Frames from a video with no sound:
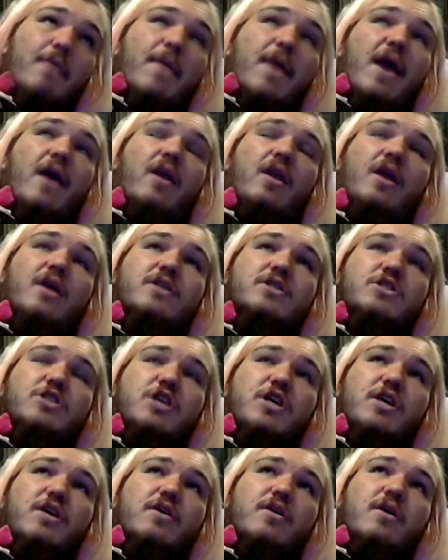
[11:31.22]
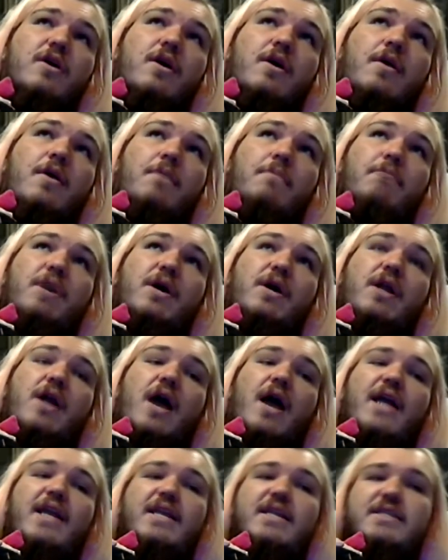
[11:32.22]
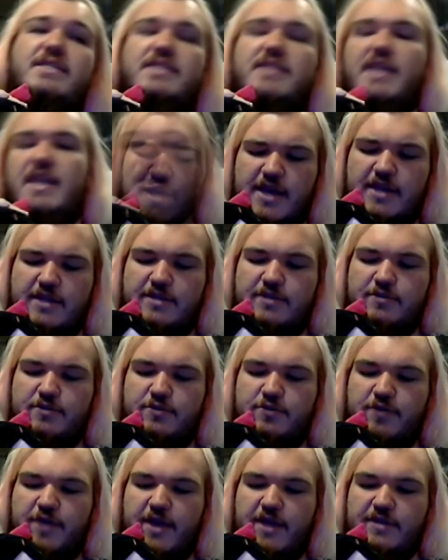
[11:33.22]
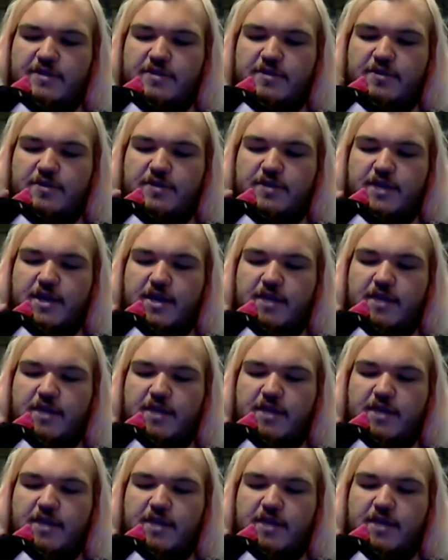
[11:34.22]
out last year, but I didn't see it until 2013.